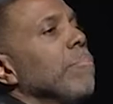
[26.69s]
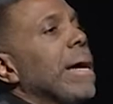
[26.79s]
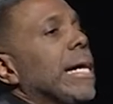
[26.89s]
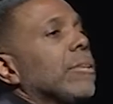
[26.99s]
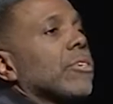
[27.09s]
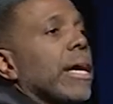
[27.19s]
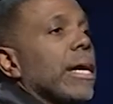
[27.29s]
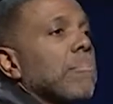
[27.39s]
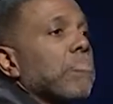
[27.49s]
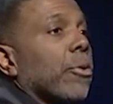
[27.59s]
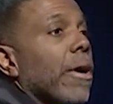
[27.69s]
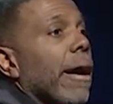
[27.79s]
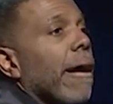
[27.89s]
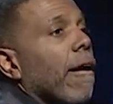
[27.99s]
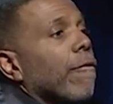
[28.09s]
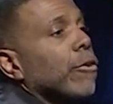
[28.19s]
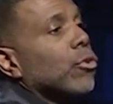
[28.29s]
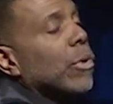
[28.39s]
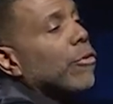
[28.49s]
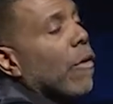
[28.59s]
maintain prayer for
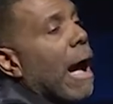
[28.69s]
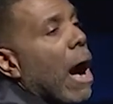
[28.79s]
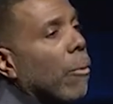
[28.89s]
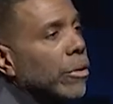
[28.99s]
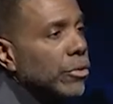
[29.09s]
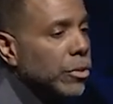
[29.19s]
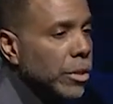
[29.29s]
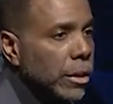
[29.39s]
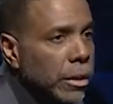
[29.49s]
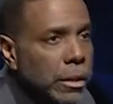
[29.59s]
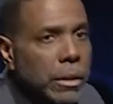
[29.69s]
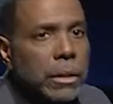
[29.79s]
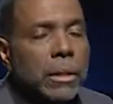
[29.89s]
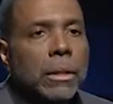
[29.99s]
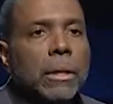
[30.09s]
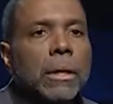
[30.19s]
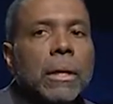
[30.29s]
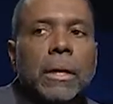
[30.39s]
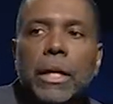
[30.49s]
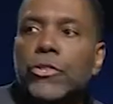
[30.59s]
24 hours.
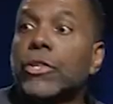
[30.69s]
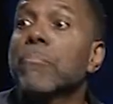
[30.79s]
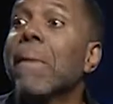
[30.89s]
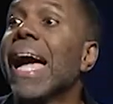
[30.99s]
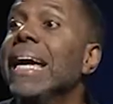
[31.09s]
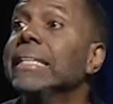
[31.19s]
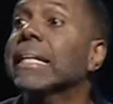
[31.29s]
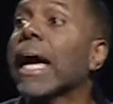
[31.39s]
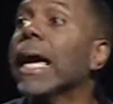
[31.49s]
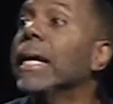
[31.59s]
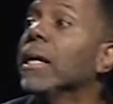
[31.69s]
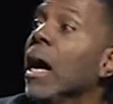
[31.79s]
It's to maintain